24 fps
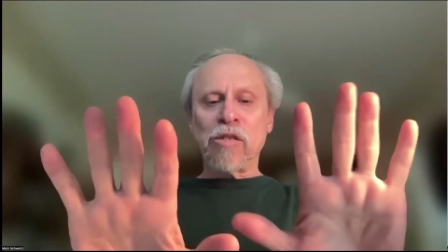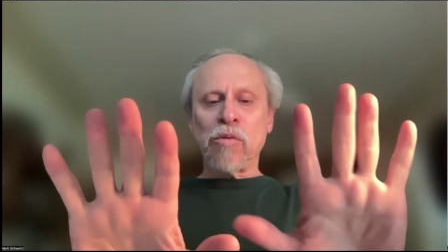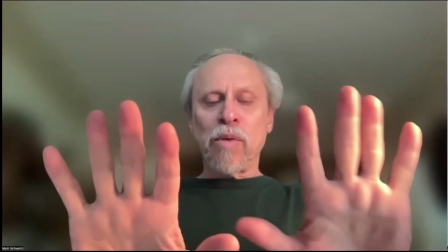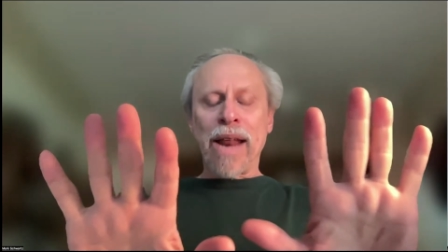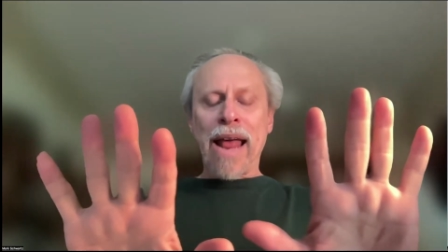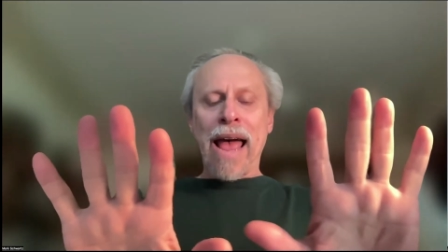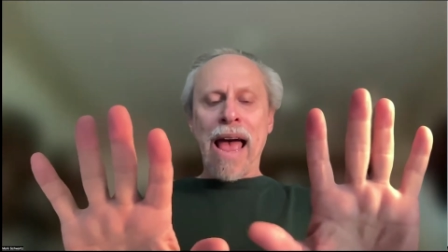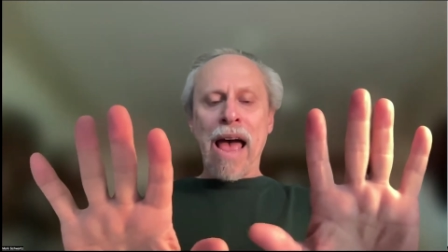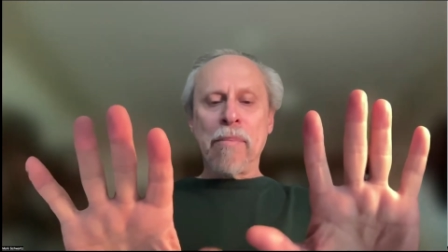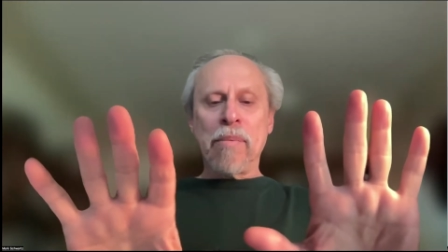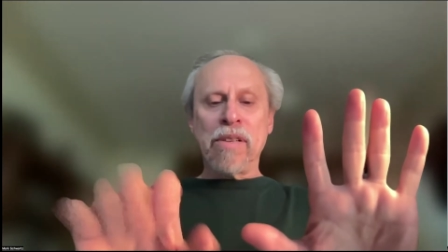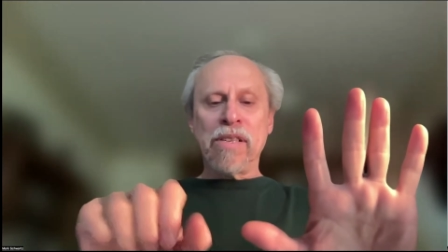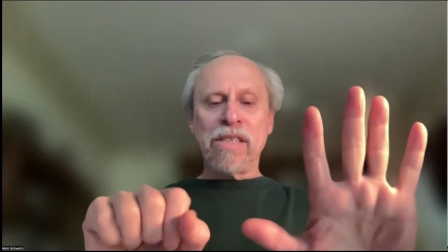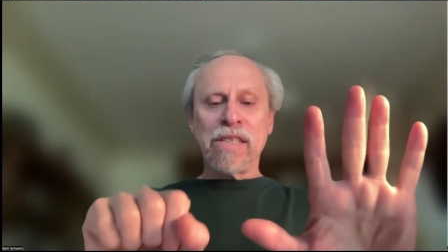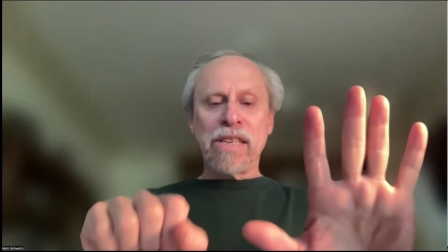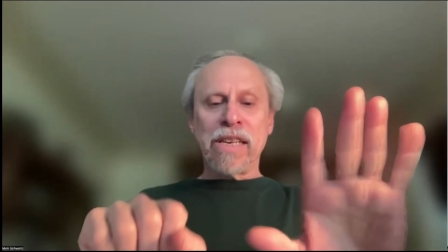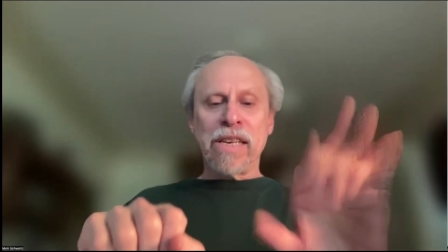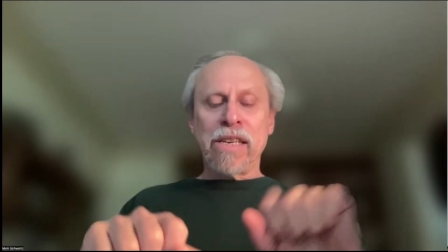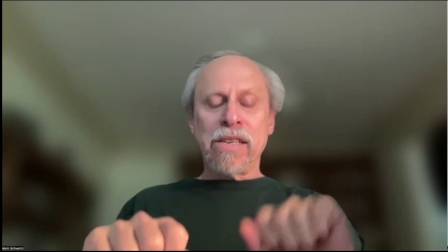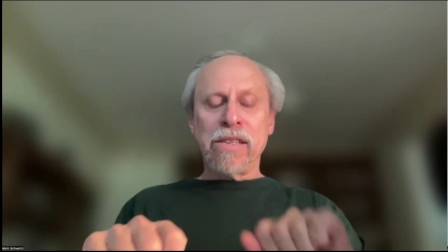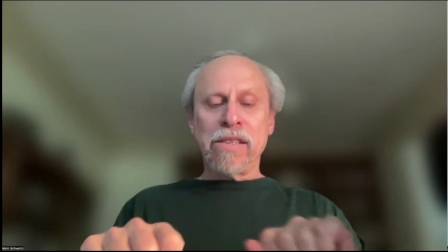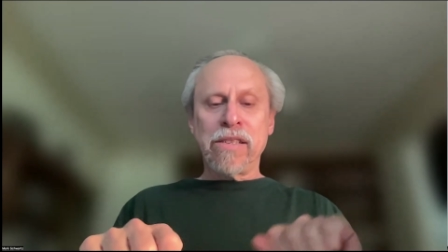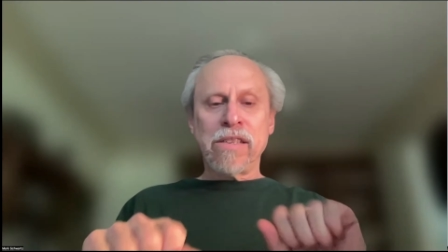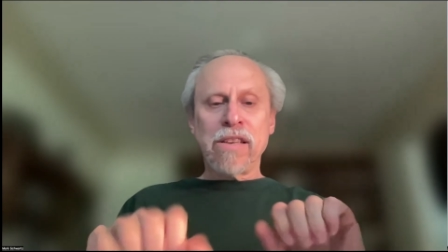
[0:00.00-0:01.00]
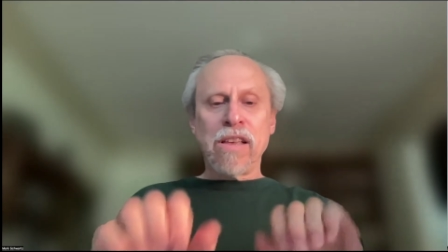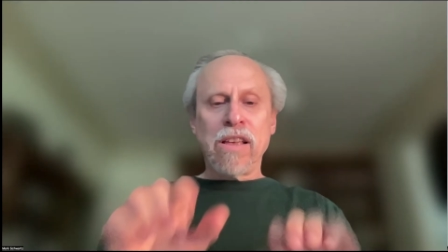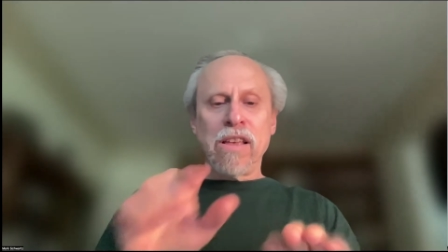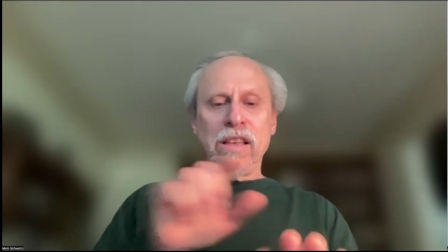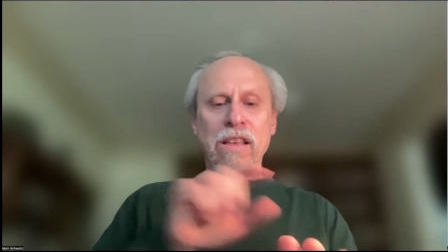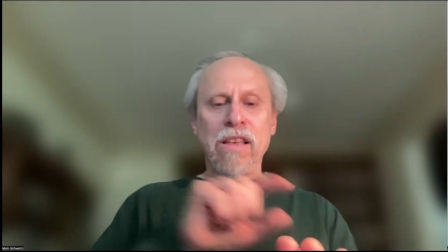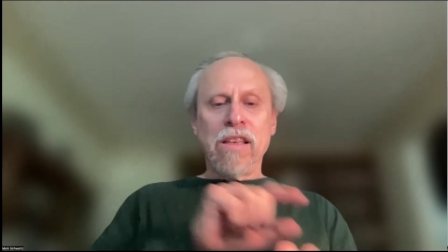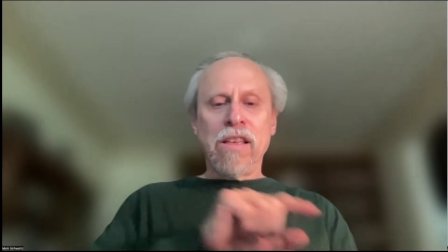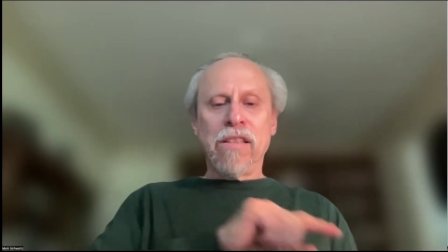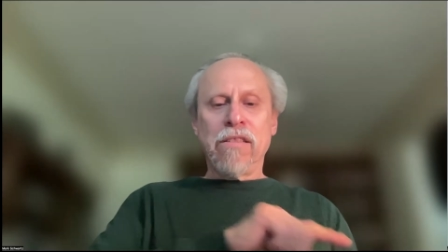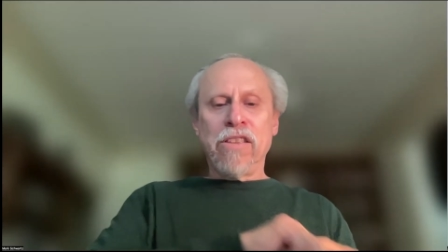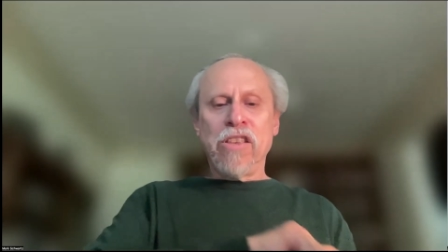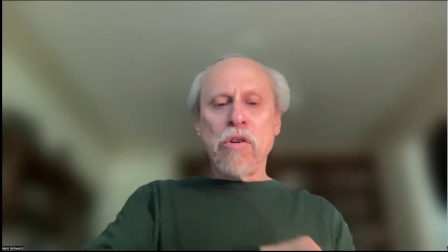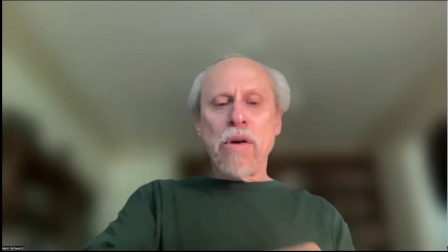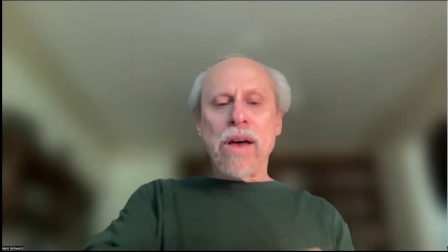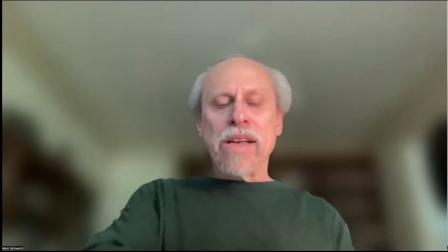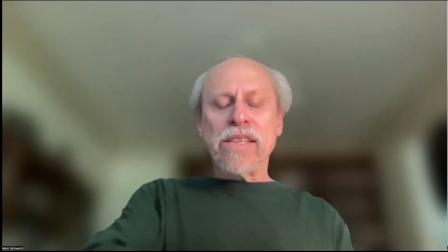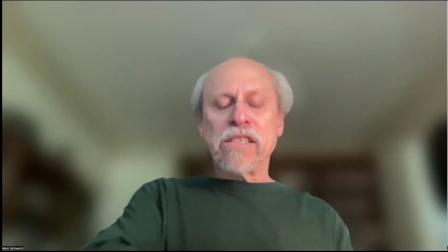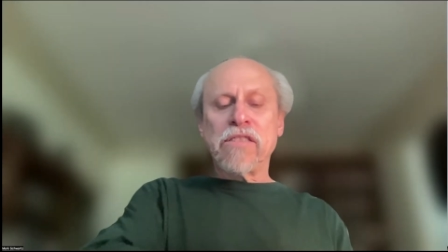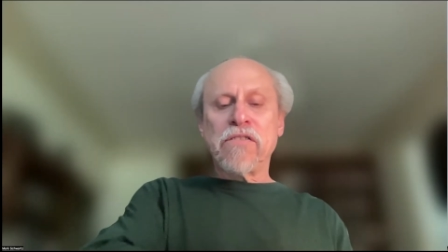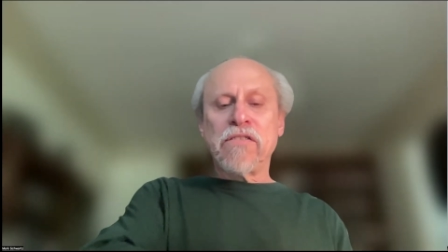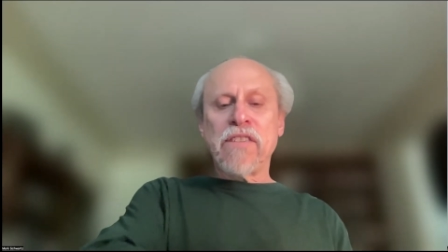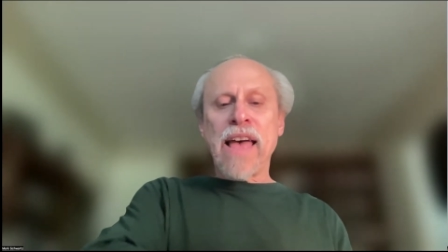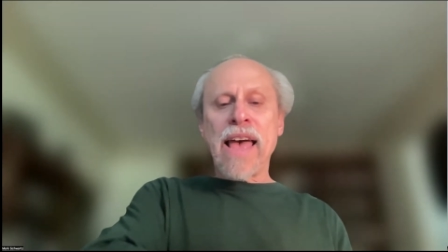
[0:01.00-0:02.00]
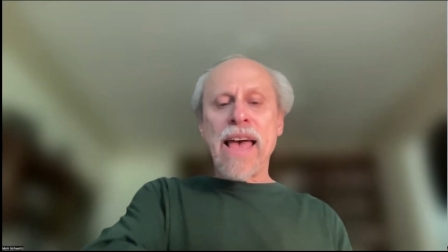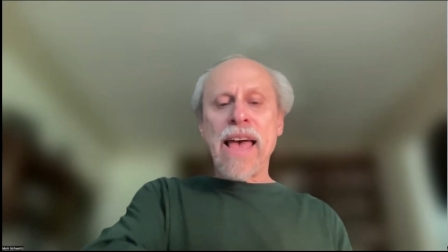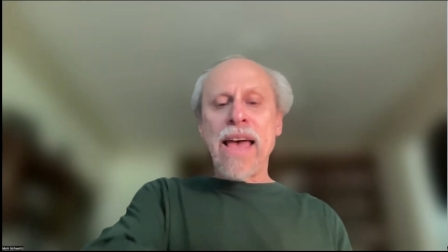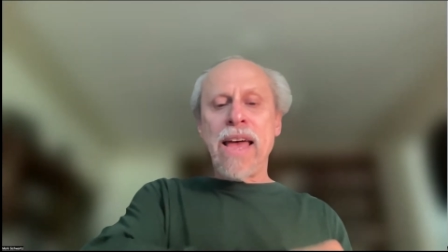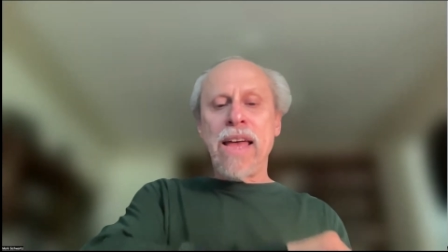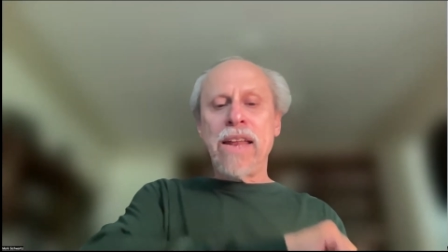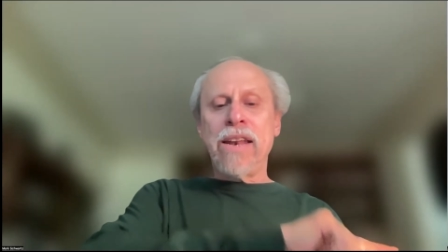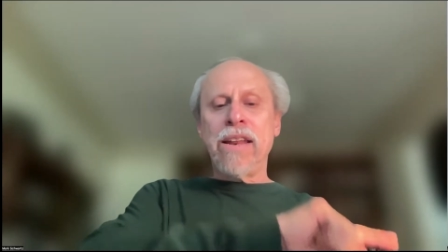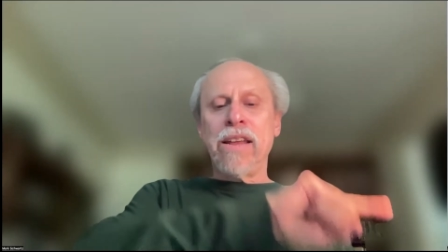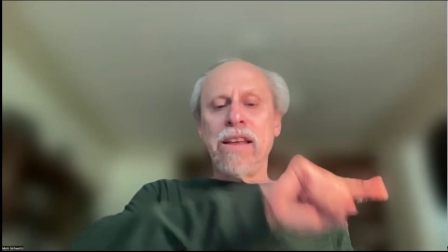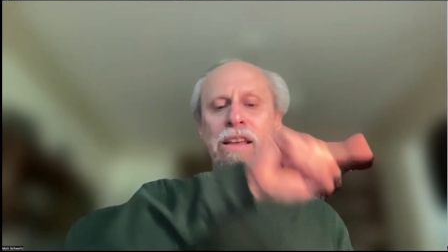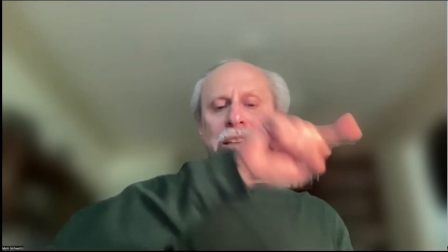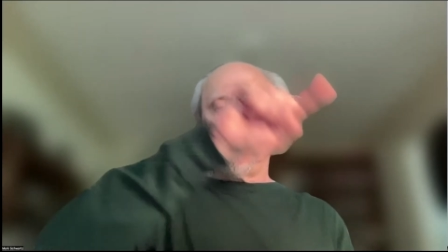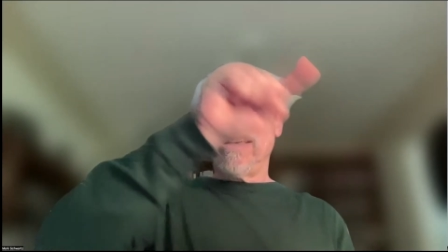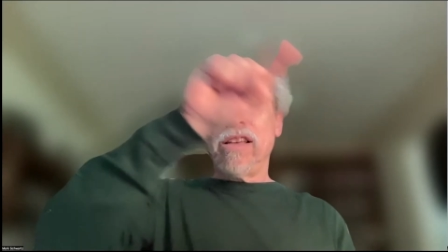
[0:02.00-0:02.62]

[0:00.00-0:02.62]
what happens is the US Fed